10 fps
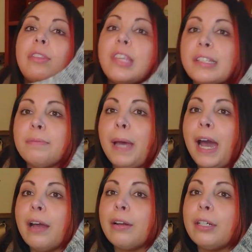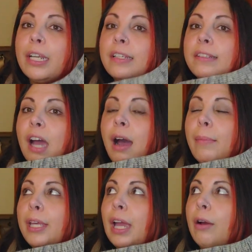this pattern is
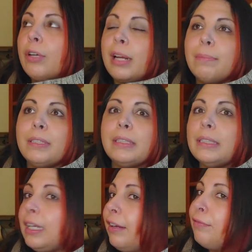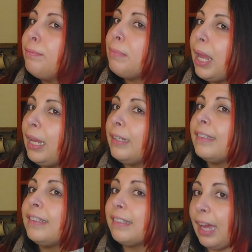coming out, I believe, May
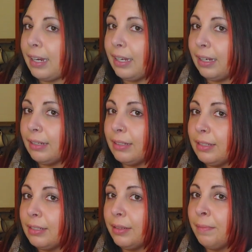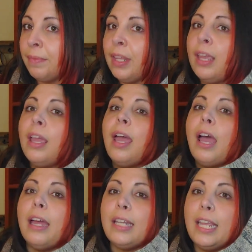2nd.
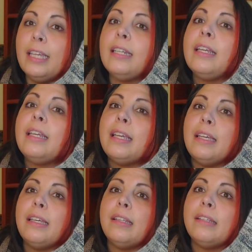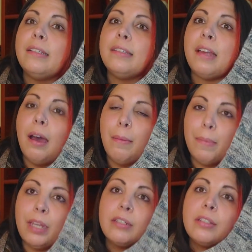And it is
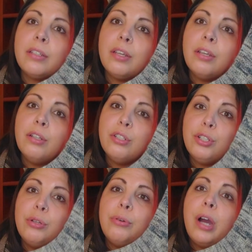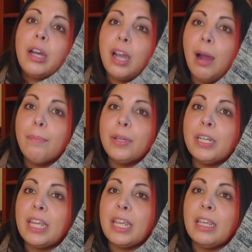meant to
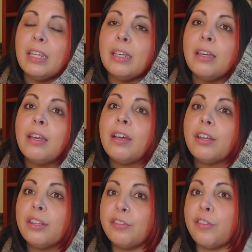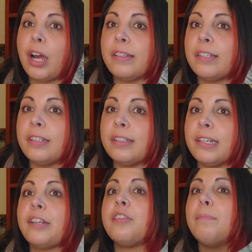accompany the Frosted
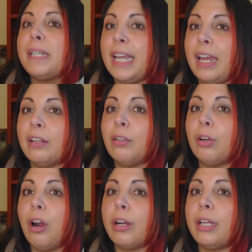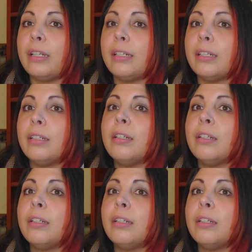Stitch Botanical Garden